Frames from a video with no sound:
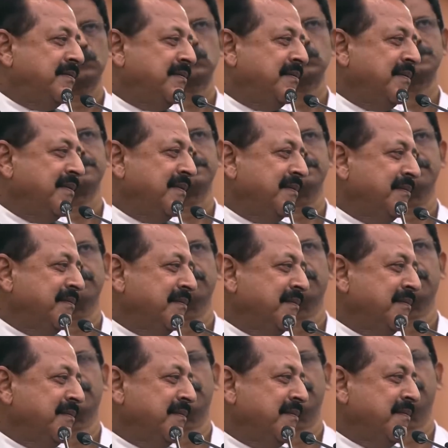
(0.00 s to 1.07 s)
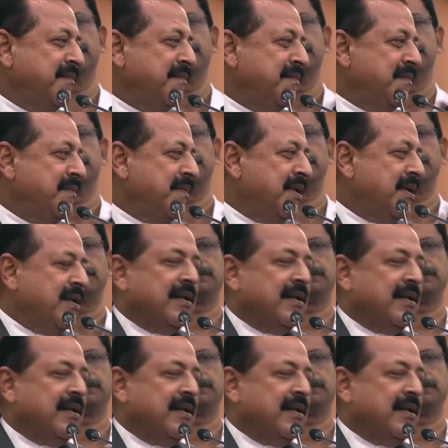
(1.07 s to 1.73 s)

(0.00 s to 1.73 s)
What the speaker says: (silence)